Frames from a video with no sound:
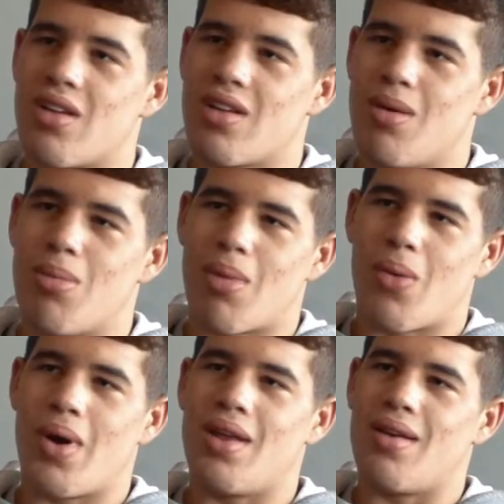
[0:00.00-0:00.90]
at keeping my
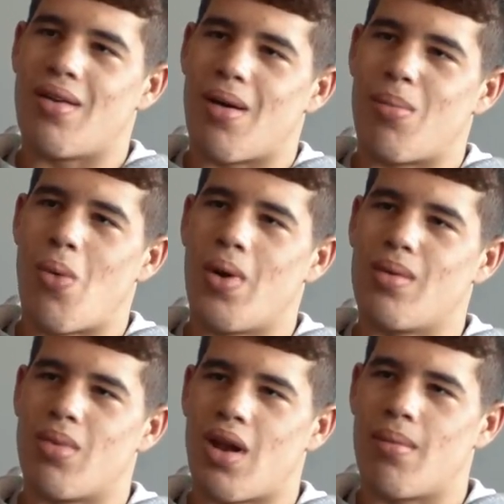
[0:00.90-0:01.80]
weight on
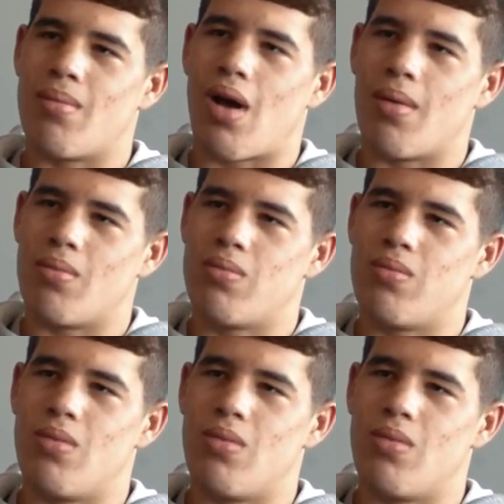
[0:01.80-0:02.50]
point, but I'm